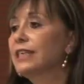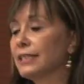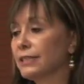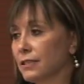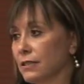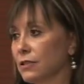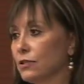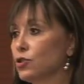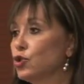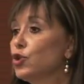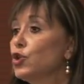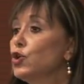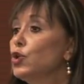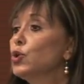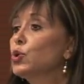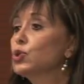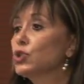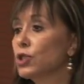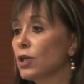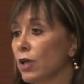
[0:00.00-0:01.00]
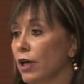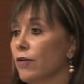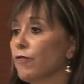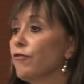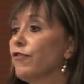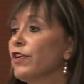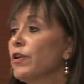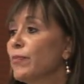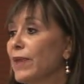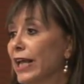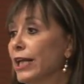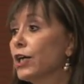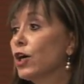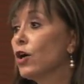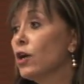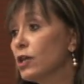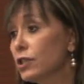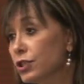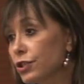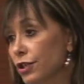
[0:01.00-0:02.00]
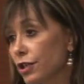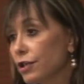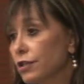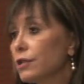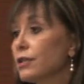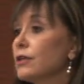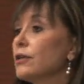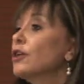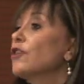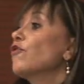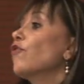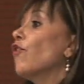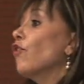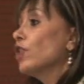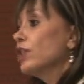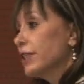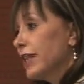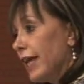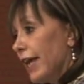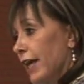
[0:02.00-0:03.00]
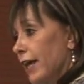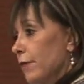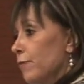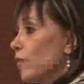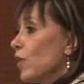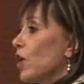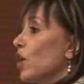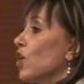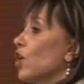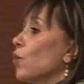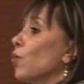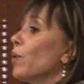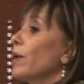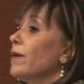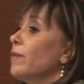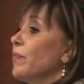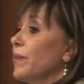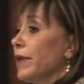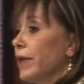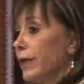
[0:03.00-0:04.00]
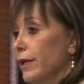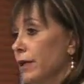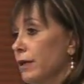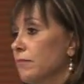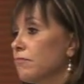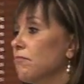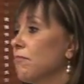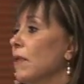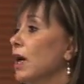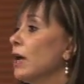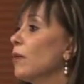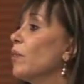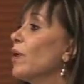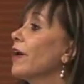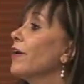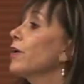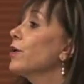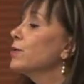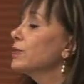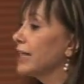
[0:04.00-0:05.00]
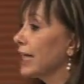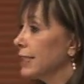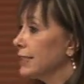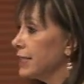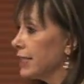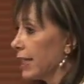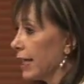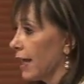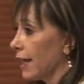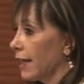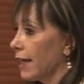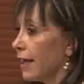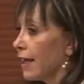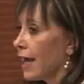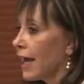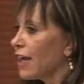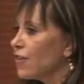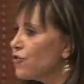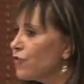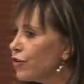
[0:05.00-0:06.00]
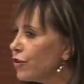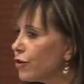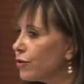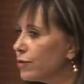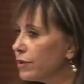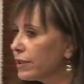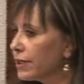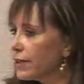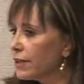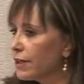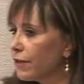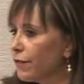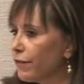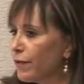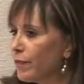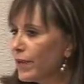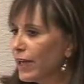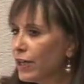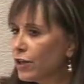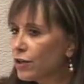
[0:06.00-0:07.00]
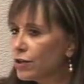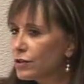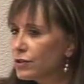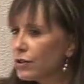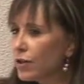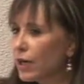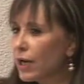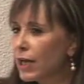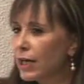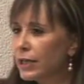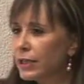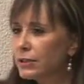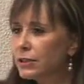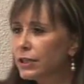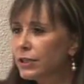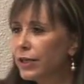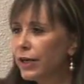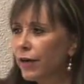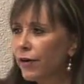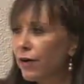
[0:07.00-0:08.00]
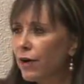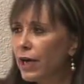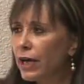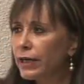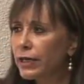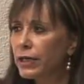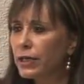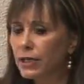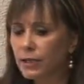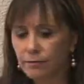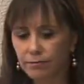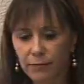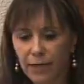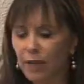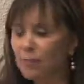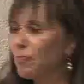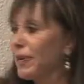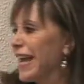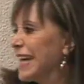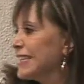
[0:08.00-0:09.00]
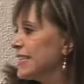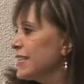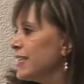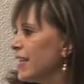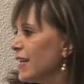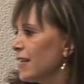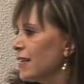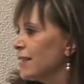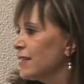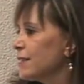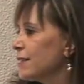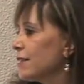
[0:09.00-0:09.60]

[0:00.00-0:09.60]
that to use female condom for them will be a very good idea. And you know, the, the female condom, like they are like um, a plastic.